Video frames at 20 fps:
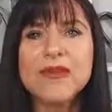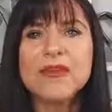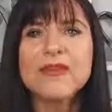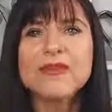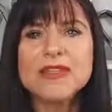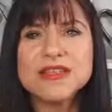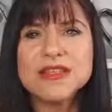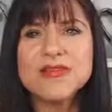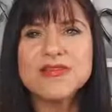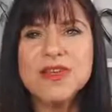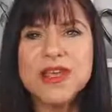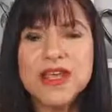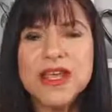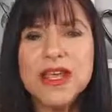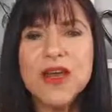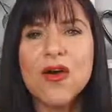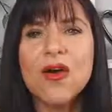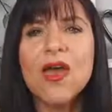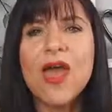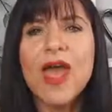out of this
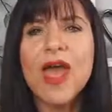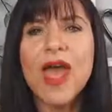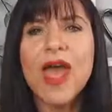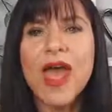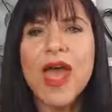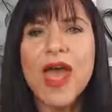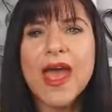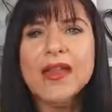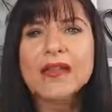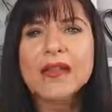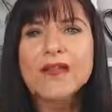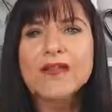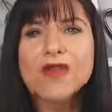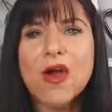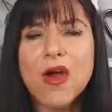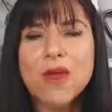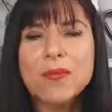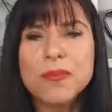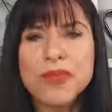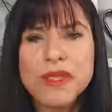video, and I've
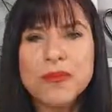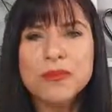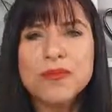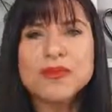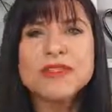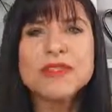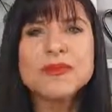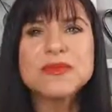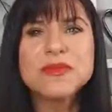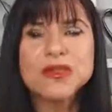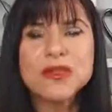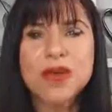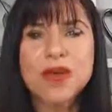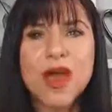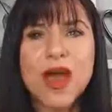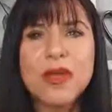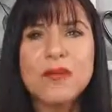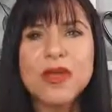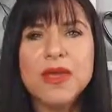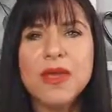got people
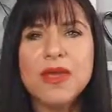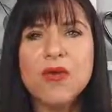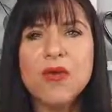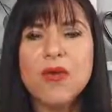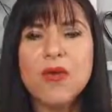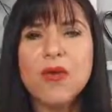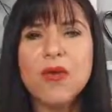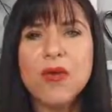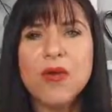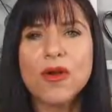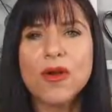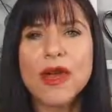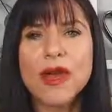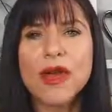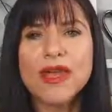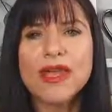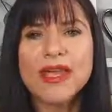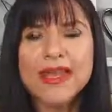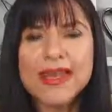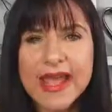subscribing or
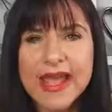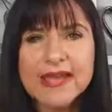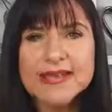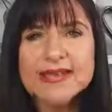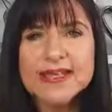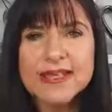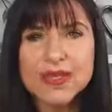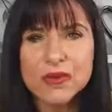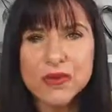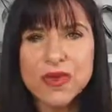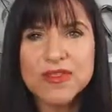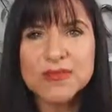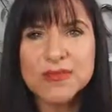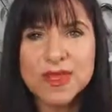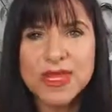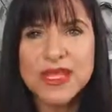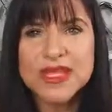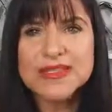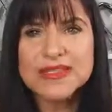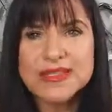connecting with
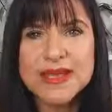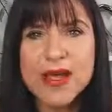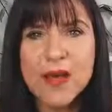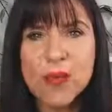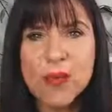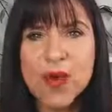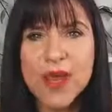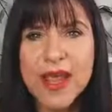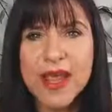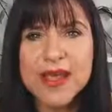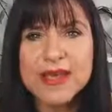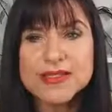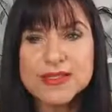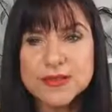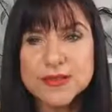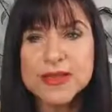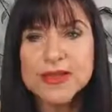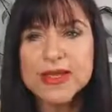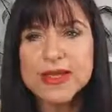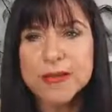me in some way.
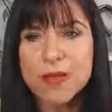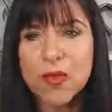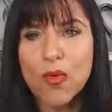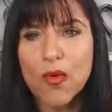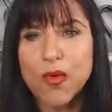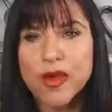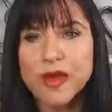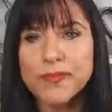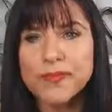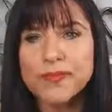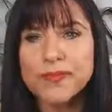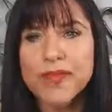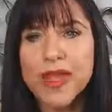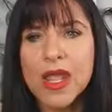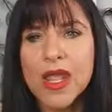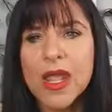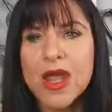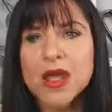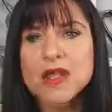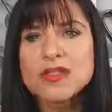It's really important.
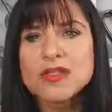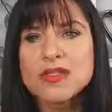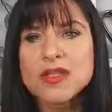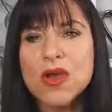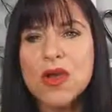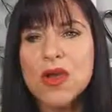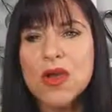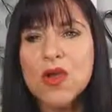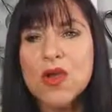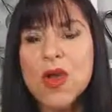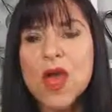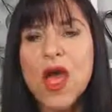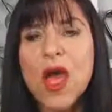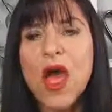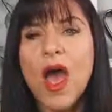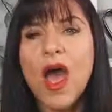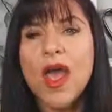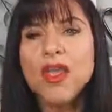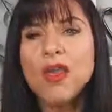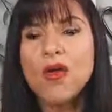So
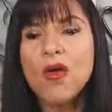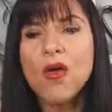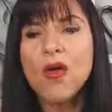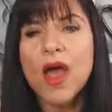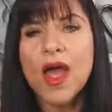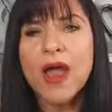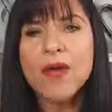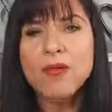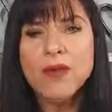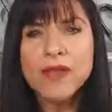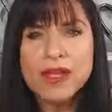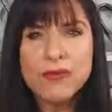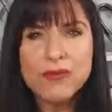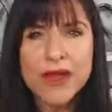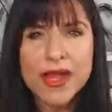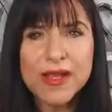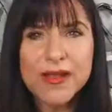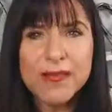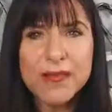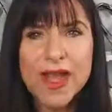I really
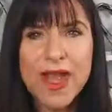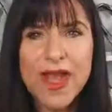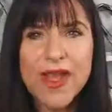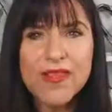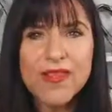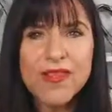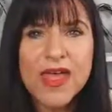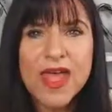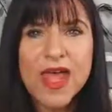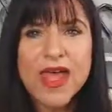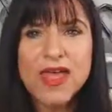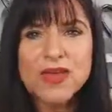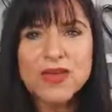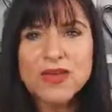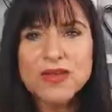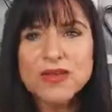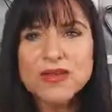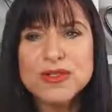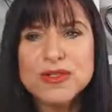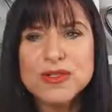recommend that
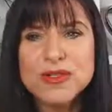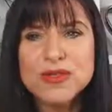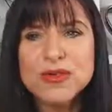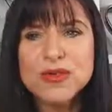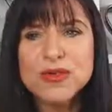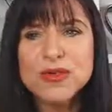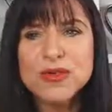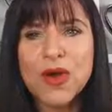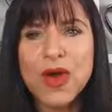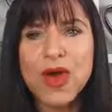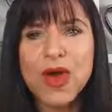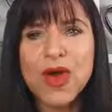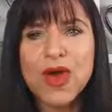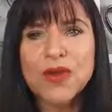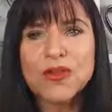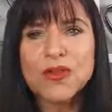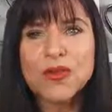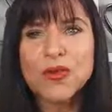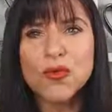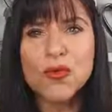you do
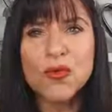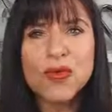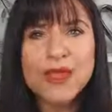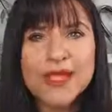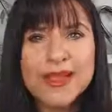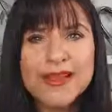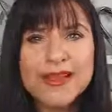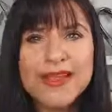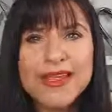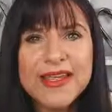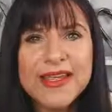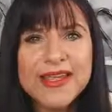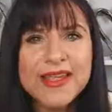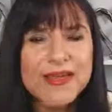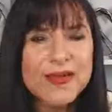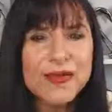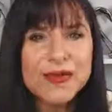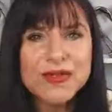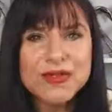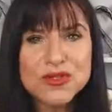your weekly,
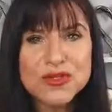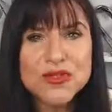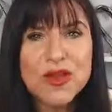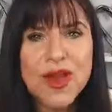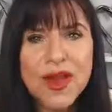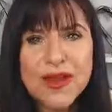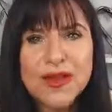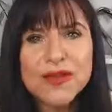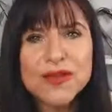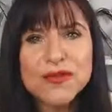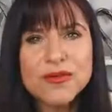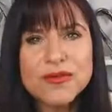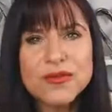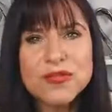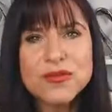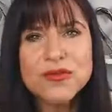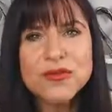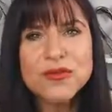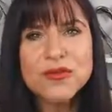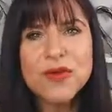try to
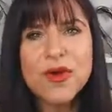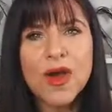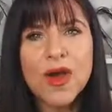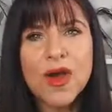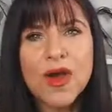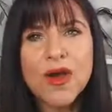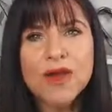do,